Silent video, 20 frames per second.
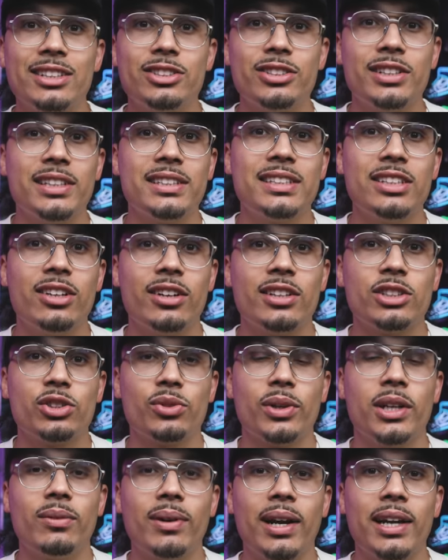as you can see on the
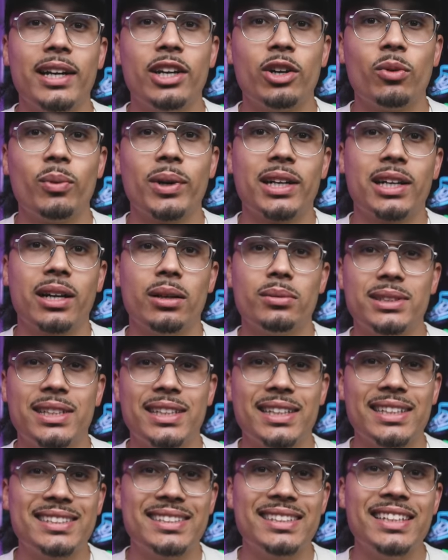screen right here, when it comes
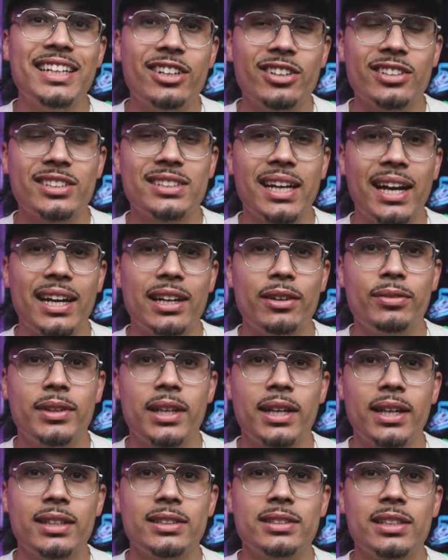to the sneaker side of
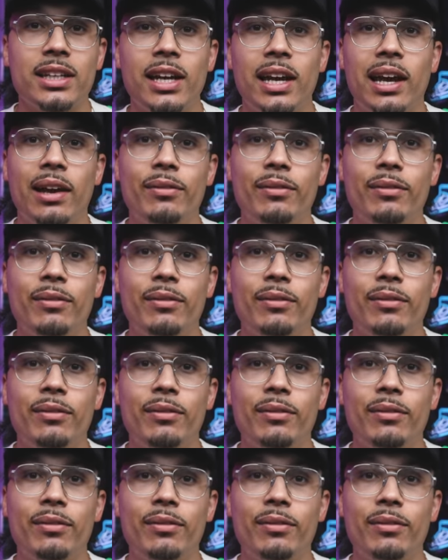things,